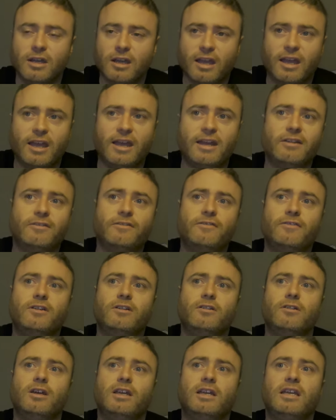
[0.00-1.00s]
anything,
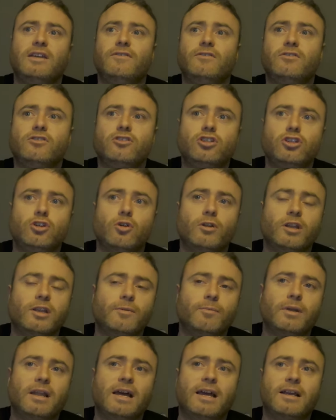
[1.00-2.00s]
like even Johnny
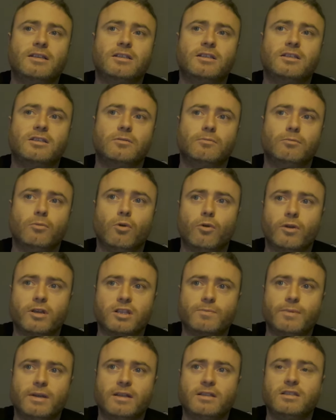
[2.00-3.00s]
Black's more
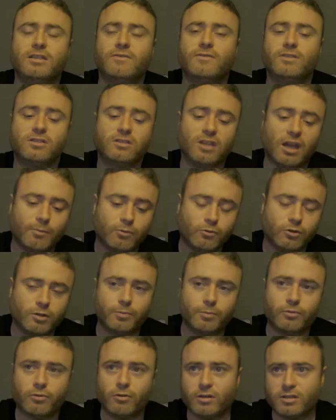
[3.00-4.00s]
expensive, it's double the
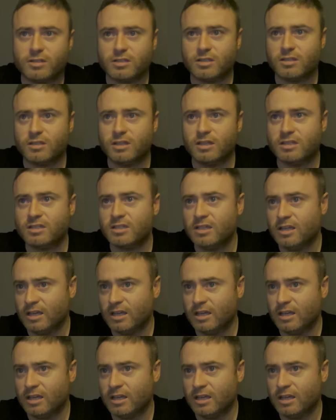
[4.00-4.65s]
price of this.